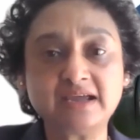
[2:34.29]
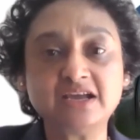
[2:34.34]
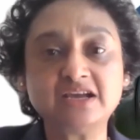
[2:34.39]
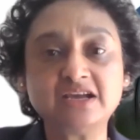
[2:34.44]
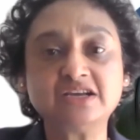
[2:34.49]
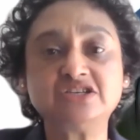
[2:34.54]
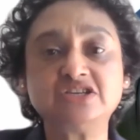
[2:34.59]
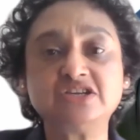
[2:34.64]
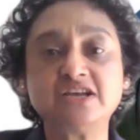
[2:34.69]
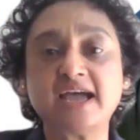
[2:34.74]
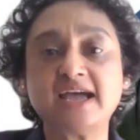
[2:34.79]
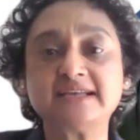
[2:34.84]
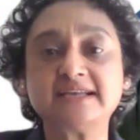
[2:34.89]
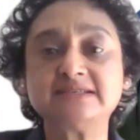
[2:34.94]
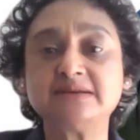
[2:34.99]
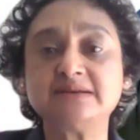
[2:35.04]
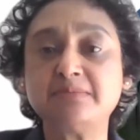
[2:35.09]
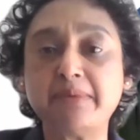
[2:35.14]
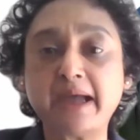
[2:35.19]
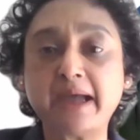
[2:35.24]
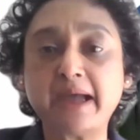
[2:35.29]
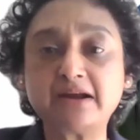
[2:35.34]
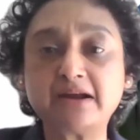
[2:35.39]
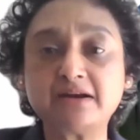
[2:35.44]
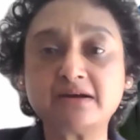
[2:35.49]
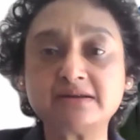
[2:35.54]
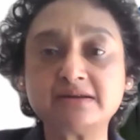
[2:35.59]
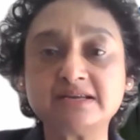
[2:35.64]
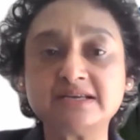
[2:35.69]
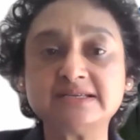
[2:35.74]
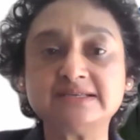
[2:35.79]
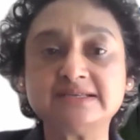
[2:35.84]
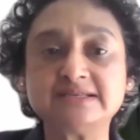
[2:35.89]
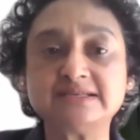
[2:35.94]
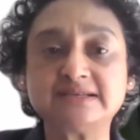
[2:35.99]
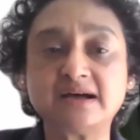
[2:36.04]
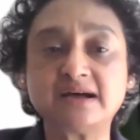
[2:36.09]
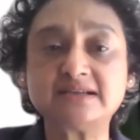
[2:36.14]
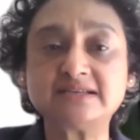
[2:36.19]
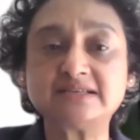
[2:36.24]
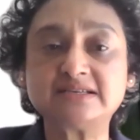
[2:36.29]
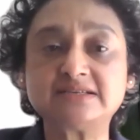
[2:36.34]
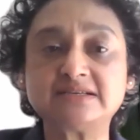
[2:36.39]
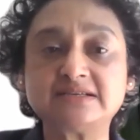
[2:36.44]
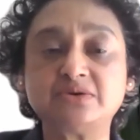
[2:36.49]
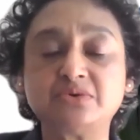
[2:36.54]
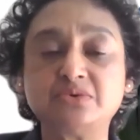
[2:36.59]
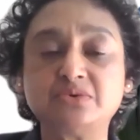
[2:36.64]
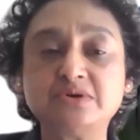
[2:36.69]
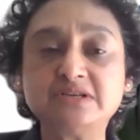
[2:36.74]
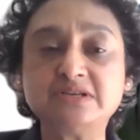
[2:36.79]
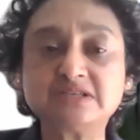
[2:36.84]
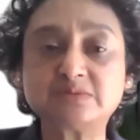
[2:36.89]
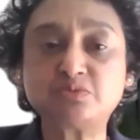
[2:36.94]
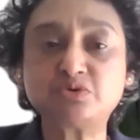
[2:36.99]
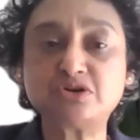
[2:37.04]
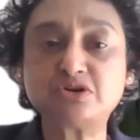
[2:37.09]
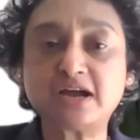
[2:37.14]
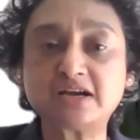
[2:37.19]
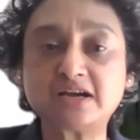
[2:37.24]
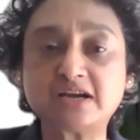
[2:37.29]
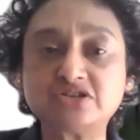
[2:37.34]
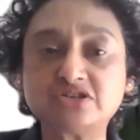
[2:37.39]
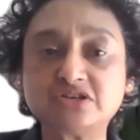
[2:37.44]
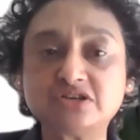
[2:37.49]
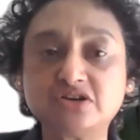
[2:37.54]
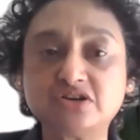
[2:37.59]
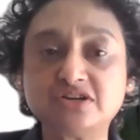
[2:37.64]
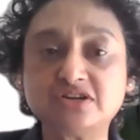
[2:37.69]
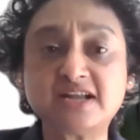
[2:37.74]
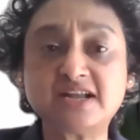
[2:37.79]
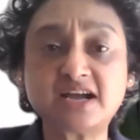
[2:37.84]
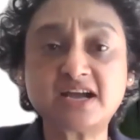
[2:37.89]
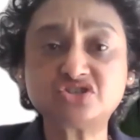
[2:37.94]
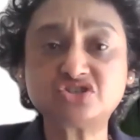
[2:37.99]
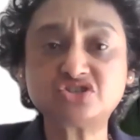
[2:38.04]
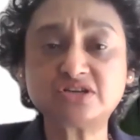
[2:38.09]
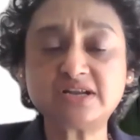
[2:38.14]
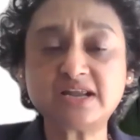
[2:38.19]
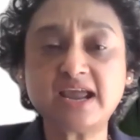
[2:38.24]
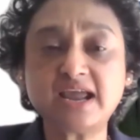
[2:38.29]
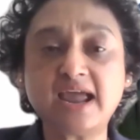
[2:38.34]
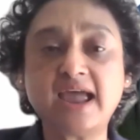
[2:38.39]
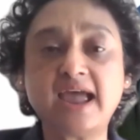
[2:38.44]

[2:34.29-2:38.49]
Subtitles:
She has a background in disaster risk reduction